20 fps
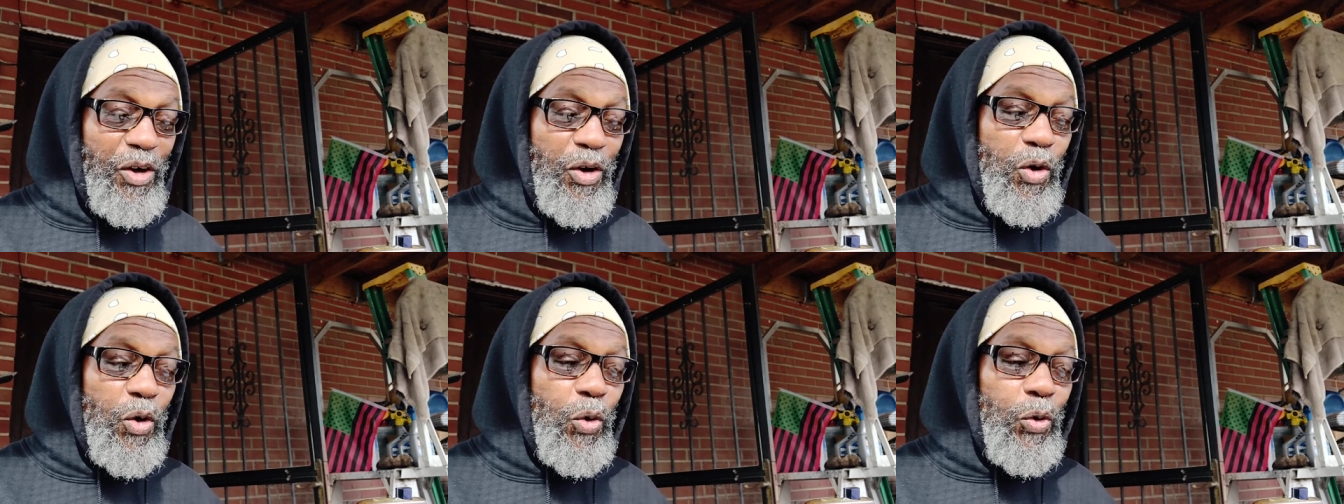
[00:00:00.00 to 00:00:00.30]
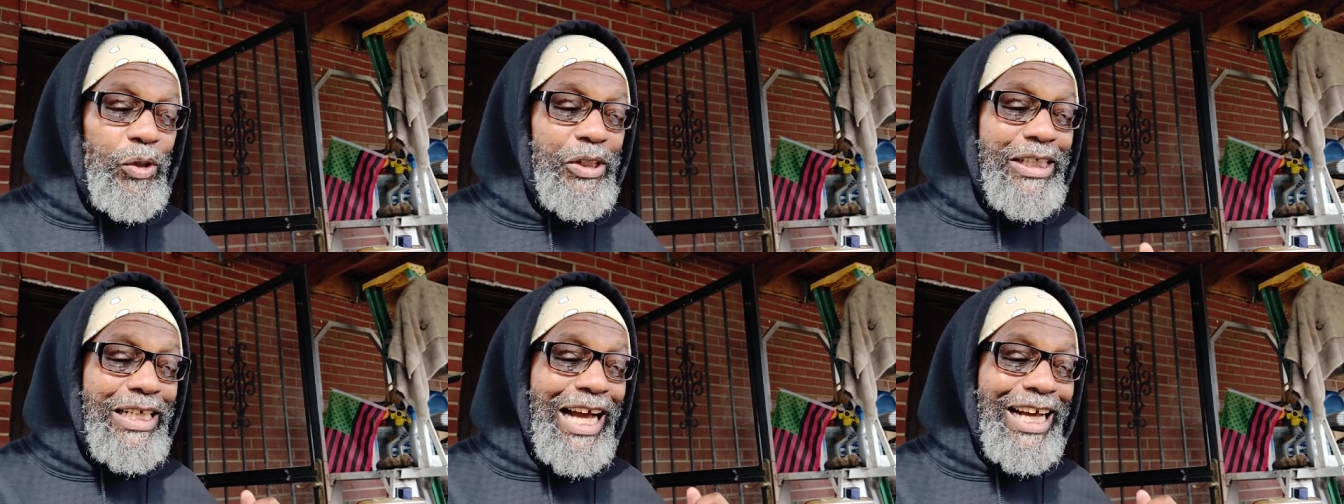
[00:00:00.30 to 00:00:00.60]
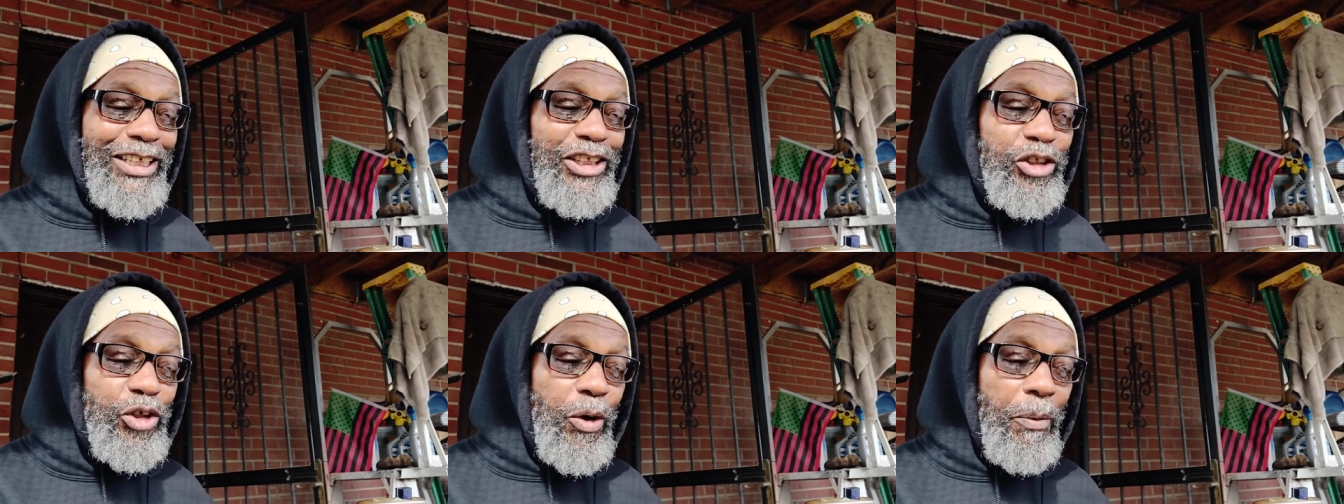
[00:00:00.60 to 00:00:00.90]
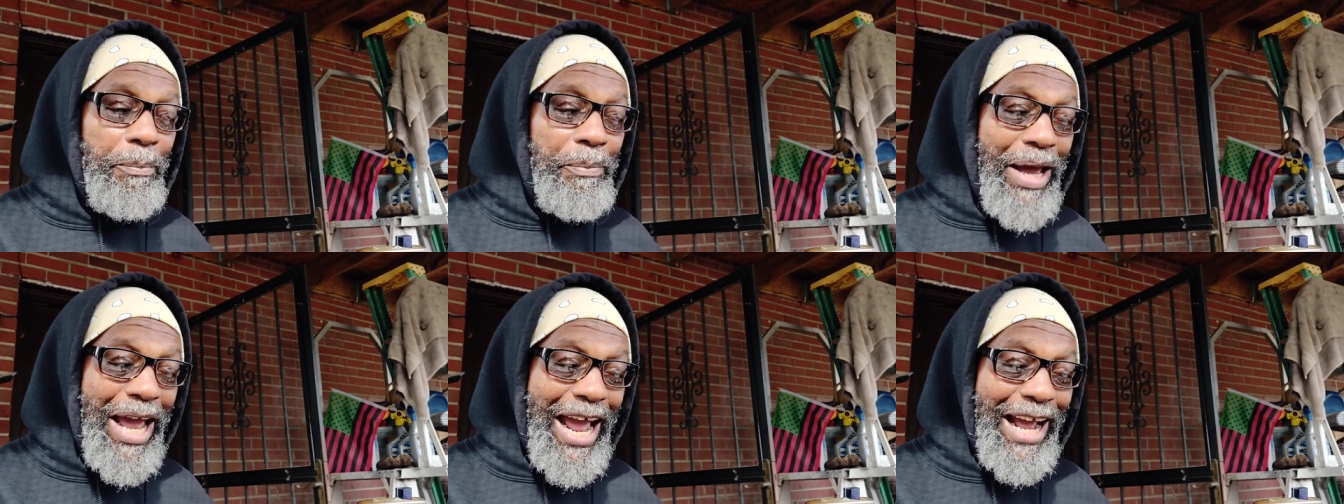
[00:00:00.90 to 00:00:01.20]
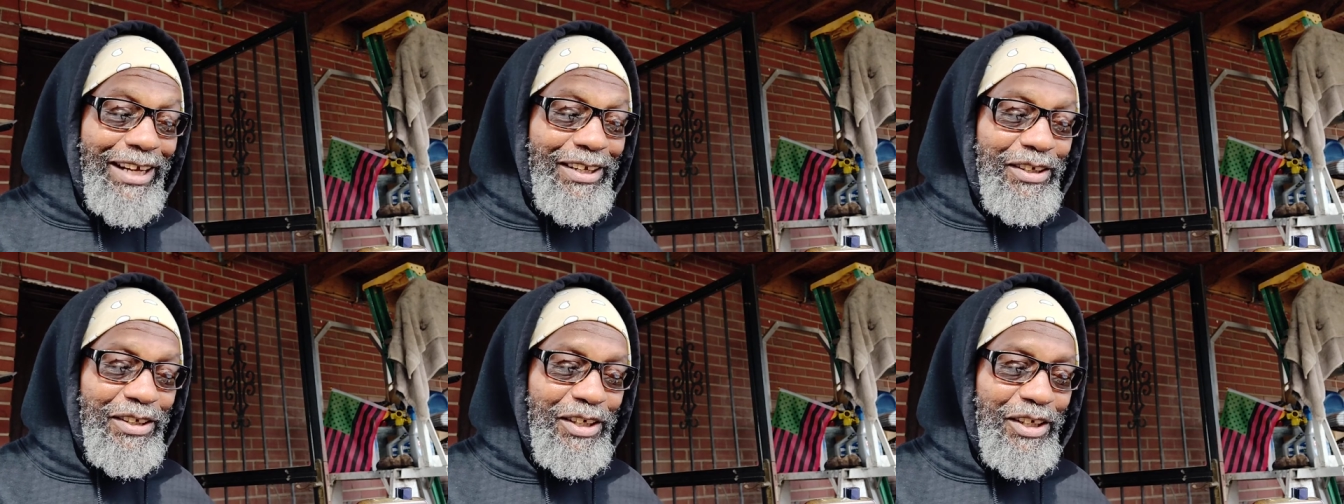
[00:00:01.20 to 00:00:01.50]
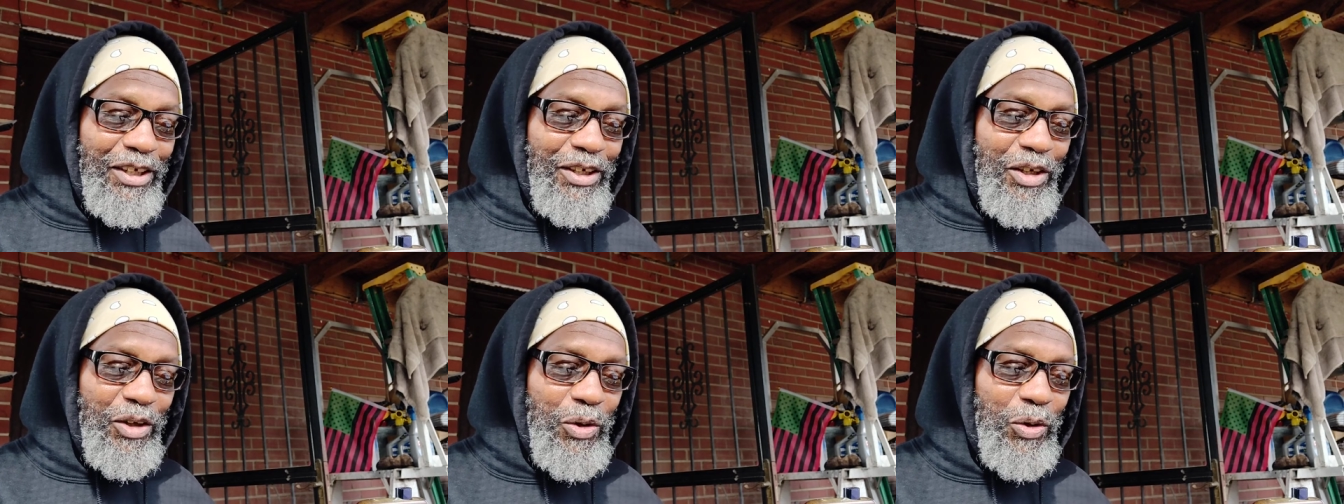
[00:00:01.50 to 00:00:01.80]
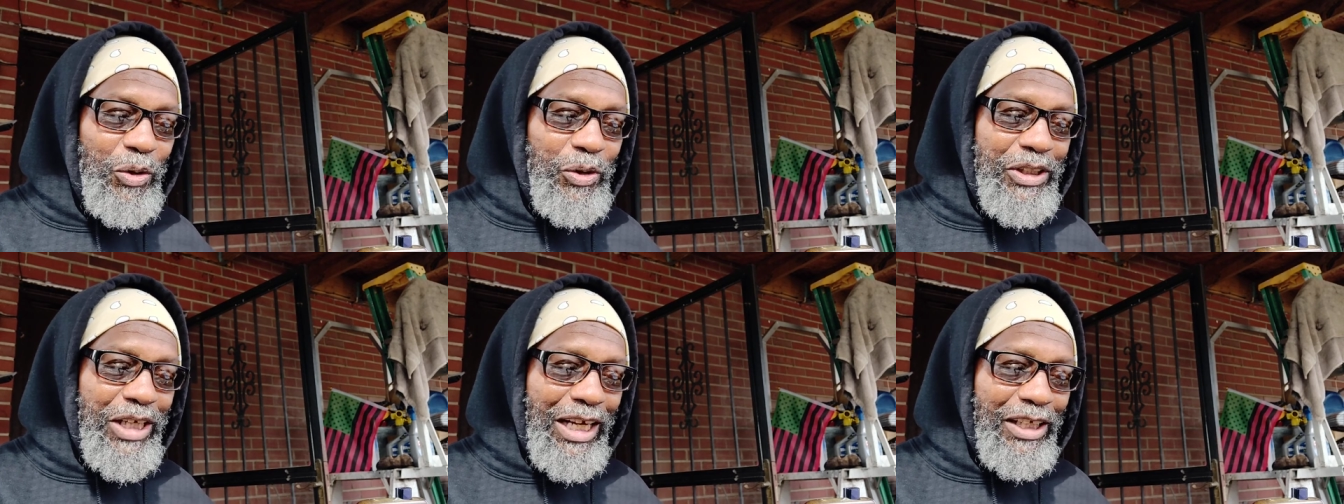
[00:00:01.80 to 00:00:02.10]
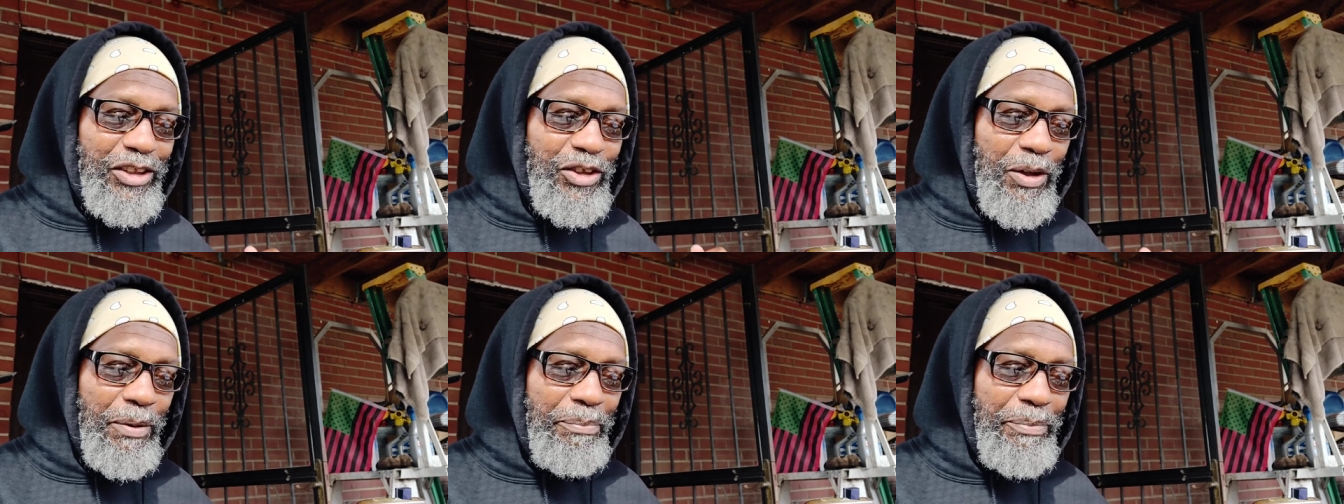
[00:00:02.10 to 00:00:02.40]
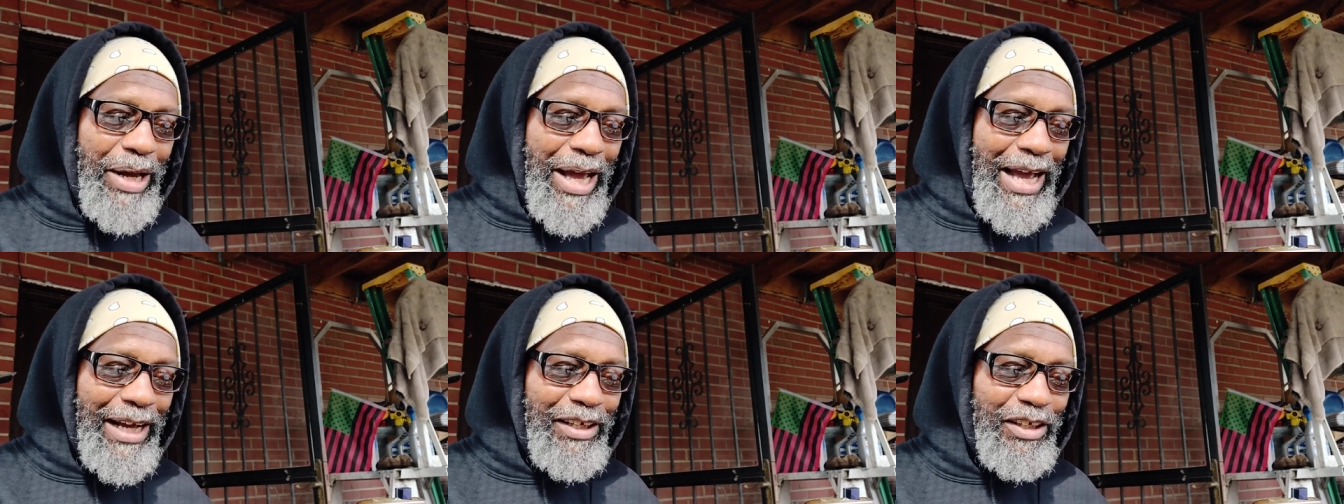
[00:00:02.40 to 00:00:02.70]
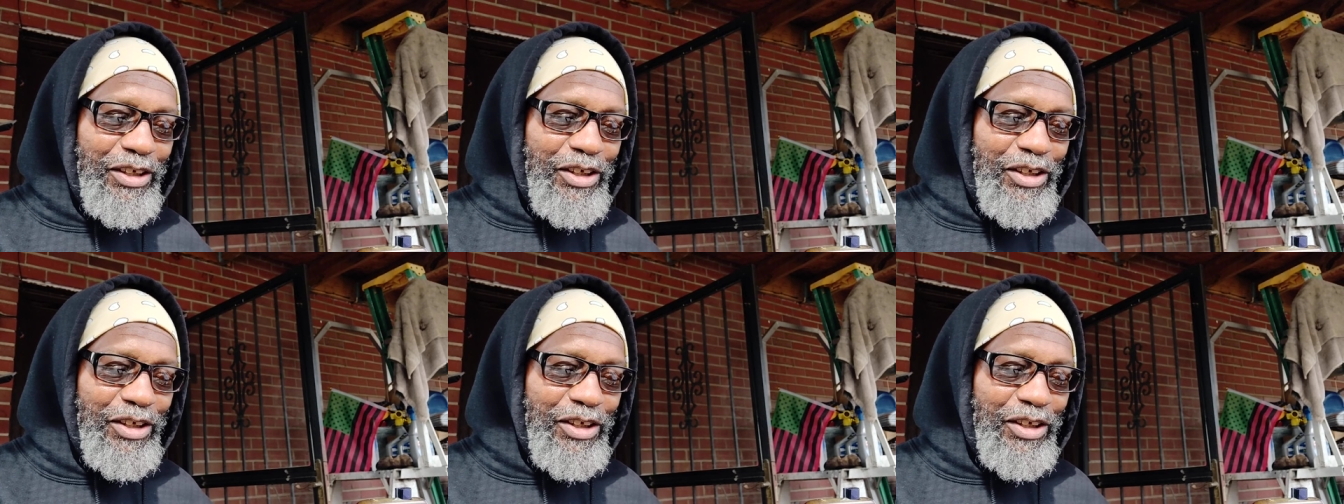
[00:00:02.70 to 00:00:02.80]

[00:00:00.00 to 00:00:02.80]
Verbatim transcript: Who's got your back? Who's got your back?